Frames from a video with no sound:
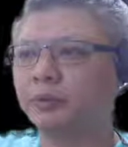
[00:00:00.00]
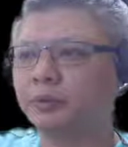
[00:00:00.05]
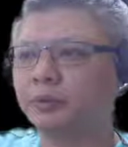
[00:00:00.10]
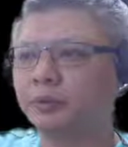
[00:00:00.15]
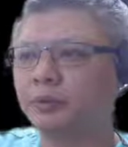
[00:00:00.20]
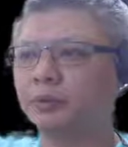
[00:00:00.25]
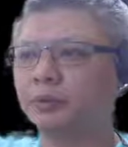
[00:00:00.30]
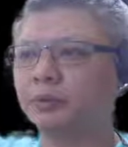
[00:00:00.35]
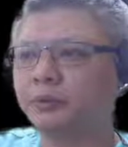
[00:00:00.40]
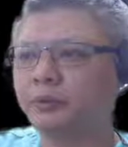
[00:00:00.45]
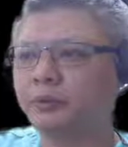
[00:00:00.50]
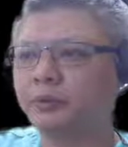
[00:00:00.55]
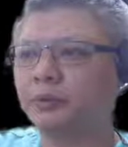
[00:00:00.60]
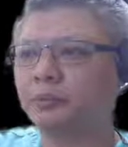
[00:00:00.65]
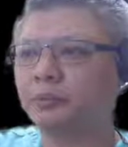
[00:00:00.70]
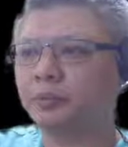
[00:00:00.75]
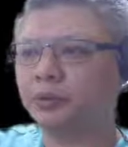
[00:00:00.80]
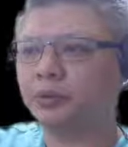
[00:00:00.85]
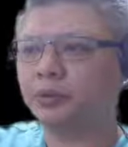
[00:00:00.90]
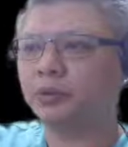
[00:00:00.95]
use of this
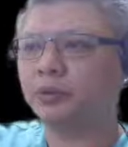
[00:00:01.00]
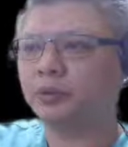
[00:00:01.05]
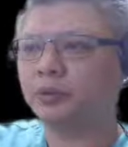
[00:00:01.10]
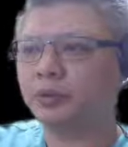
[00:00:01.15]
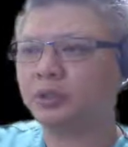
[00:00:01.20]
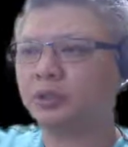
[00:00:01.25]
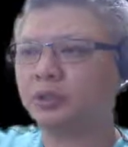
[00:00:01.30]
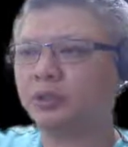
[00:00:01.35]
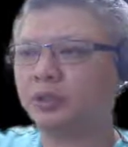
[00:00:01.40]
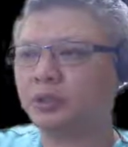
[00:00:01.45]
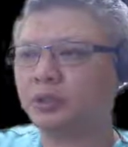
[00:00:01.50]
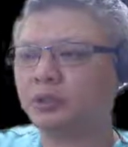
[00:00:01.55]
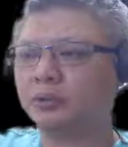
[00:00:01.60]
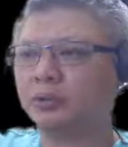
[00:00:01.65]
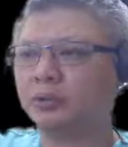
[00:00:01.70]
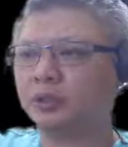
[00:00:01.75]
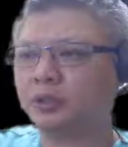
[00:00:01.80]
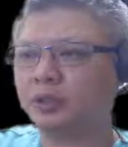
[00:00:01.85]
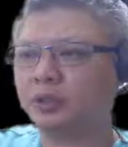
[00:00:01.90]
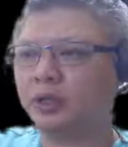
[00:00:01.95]
opportunity
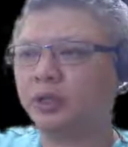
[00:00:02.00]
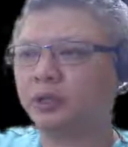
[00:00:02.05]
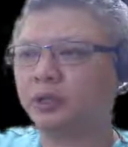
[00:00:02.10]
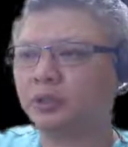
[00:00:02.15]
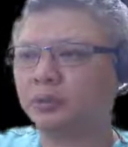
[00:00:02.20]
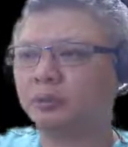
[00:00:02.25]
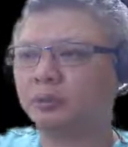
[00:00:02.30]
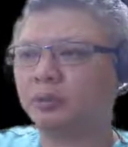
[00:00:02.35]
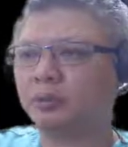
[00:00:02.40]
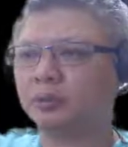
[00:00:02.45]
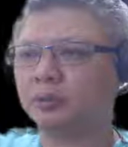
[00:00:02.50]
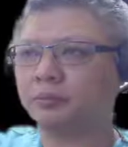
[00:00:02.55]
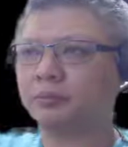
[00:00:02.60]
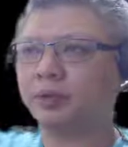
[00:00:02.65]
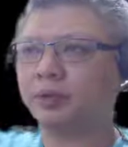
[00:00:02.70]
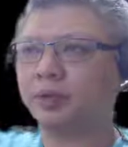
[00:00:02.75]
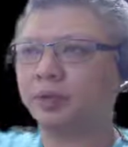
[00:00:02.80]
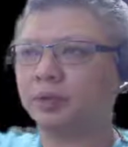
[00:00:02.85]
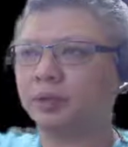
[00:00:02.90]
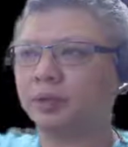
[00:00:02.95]
to attack the bottom
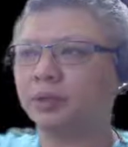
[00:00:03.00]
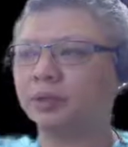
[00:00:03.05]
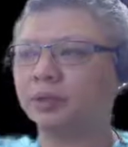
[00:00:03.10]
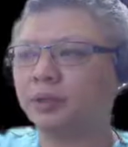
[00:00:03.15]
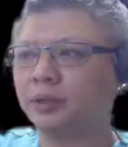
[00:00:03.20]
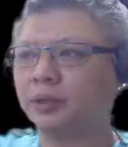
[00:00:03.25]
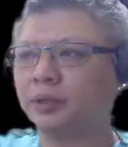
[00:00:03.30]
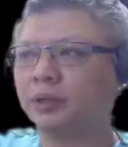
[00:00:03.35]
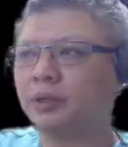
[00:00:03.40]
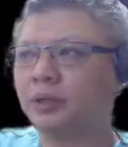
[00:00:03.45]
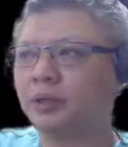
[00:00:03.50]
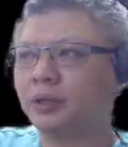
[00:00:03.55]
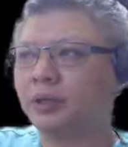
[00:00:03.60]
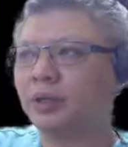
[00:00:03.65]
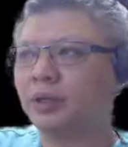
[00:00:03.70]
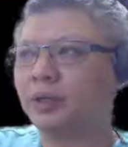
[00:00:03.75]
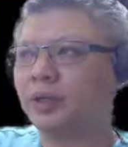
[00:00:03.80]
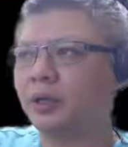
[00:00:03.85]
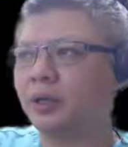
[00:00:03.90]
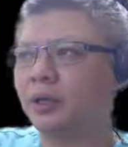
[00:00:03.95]
rank,
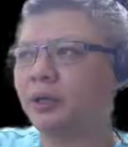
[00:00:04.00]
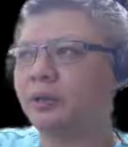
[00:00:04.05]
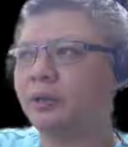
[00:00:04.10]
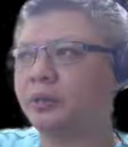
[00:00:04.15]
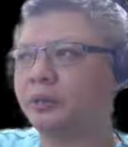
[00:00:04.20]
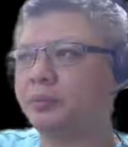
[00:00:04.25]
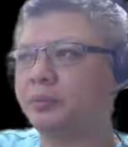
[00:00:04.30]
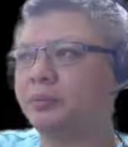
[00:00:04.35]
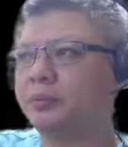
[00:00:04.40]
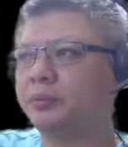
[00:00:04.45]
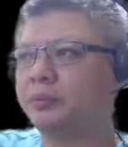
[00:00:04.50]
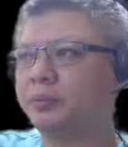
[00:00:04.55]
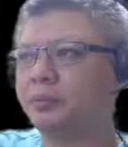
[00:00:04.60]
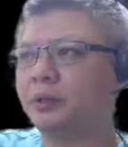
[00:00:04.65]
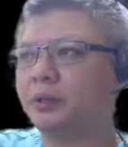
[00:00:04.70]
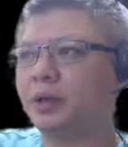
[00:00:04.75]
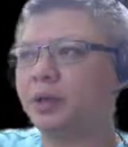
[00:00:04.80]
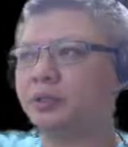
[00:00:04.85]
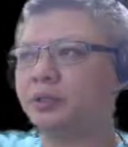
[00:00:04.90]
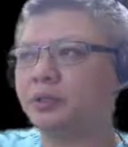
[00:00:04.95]
and
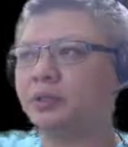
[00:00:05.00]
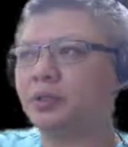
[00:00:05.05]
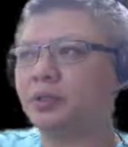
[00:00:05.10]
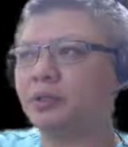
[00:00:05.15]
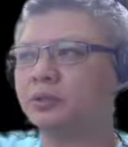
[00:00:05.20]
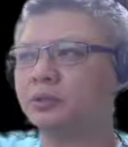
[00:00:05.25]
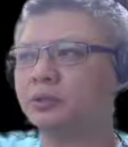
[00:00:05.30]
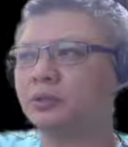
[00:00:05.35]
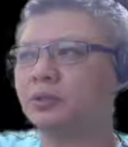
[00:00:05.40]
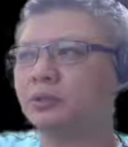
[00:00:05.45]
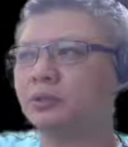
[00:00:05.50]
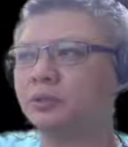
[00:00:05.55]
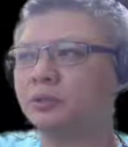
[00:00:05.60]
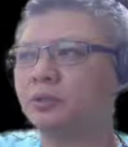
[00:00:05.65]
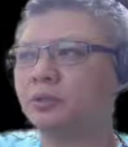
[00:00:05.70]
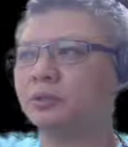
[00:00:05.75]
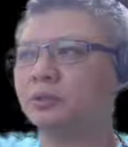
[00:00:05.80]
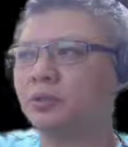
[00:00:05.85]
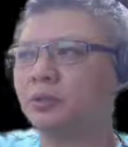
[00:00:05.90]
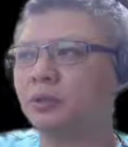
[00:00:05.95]
black has a chance to
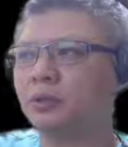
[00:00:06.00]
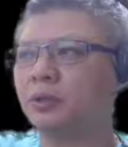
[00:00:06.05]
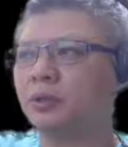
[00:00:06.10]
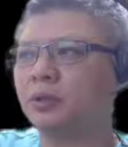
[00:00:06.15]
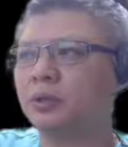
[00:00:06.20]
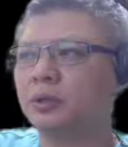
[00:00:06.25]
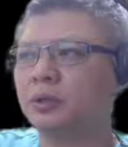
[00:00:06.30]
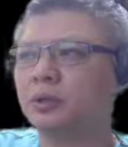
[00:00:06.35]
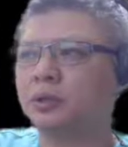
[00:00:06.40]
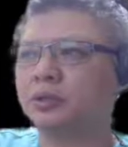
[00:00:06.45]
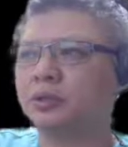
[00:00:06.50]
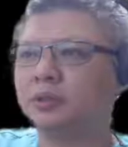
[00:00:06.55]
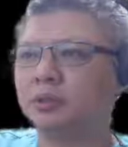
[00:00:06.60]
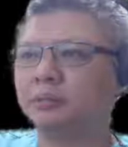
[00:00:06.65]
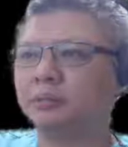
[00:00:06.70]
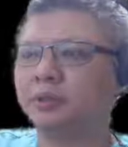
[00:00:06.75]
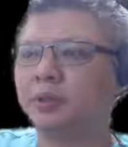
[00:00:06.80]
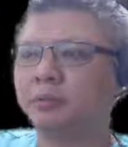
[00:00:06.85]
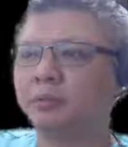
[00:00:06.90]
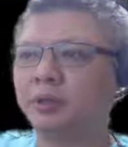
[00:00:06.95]
do
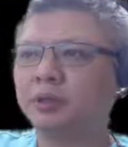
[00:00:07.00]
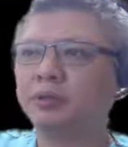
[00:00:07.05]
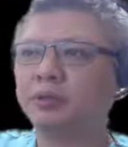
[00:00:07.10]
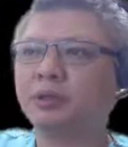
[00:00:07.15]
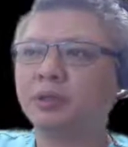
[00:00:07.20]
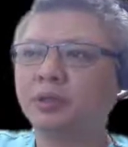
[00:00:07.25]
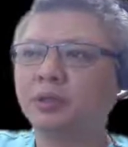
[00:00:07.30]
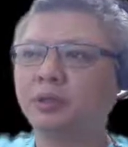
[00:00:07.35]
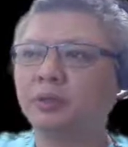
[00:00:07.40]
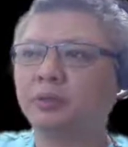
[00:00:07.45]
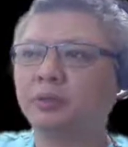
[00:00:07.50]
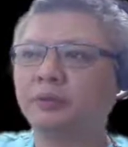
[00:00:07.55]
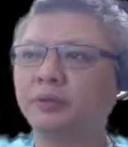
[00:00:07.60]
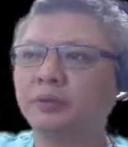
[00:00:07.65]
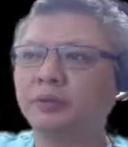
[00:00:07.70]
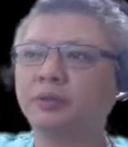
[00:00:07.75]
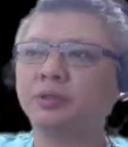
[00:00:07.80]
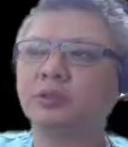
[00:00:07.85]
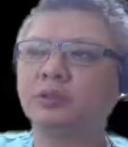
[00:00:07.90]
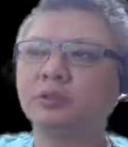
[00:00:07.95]
some damage. The
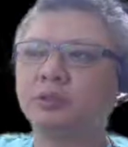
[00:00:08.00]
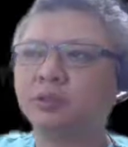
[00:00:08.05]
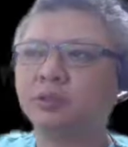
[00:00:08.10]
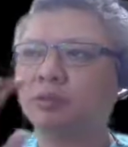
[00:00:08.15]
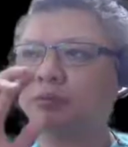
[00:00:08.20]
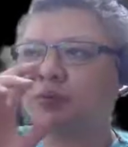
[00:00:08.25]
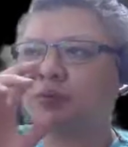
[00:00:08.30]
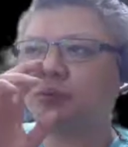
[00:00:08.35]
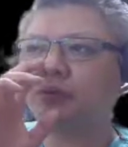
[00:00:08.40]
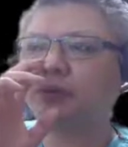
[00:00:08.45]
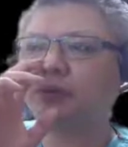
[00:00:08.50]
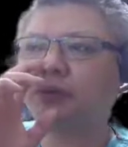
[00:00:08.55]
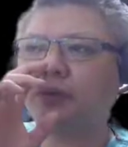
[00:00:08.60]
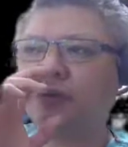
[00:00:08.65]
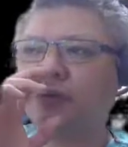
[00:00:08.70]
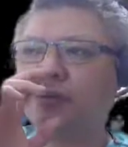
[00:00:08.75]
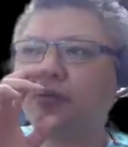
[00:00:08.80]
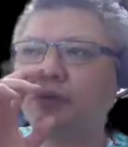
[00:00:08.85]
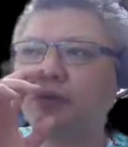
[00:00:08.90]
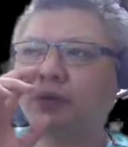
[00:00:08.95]
overall situation will be
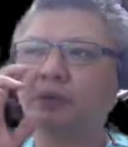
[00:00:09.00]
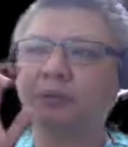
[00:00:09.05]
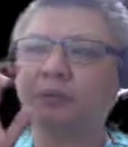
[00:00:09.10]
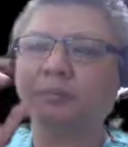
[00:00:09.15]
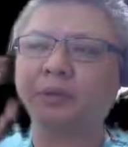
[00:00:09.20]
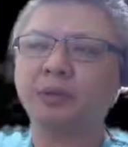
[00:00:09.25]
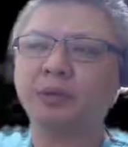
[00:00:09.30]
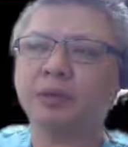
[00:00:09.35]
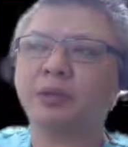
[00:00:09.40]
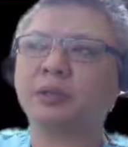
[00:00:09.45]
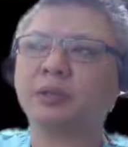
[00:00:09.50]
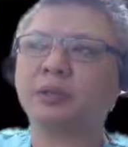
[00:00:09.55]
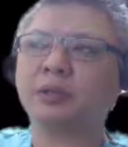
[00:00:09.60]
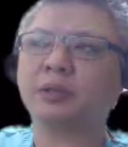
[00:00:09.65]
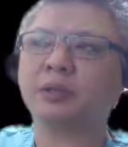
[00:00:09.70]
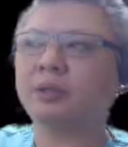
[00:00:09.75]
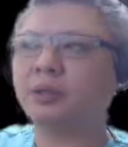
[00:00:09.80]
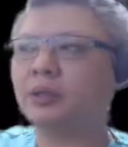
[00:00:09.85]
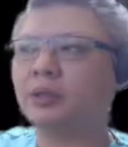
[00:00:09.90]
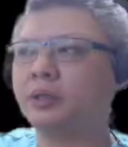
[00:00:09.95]
very, very
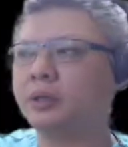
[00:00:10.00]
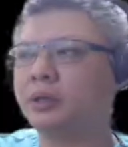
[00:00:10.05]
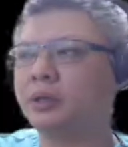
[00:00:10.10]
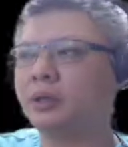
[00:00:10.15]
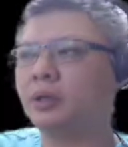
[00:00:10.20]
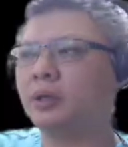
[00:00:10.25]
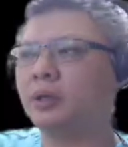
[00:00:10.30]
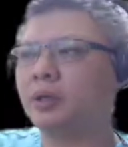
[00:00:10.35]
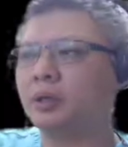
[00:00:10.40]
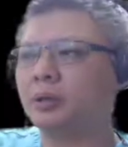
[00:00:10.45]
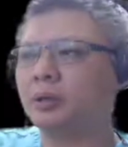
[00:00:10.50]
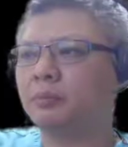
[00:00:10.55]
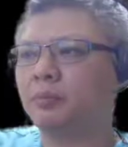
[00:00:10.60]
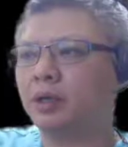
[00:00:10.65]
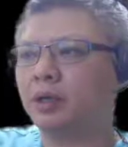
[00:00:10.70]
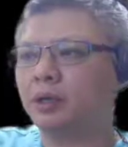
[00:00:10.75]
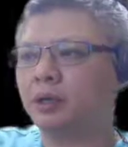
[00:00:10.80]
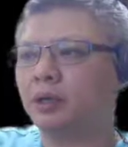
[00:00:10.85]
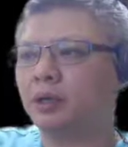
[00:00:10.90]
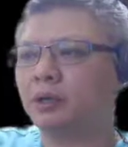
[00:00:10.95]
complicated, but